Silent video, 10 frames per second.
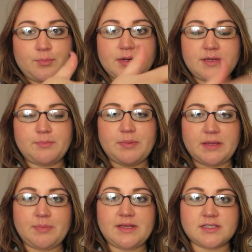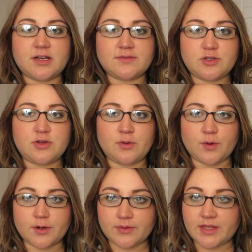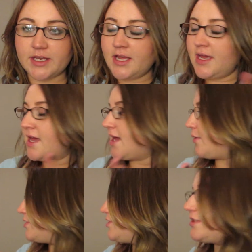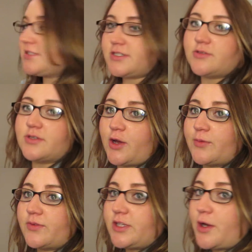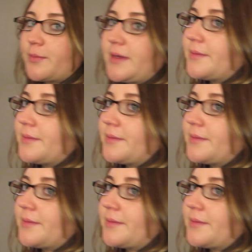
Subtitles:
pretty big piece off so you can work with it. And what you're going to do, and hopefully y'all will be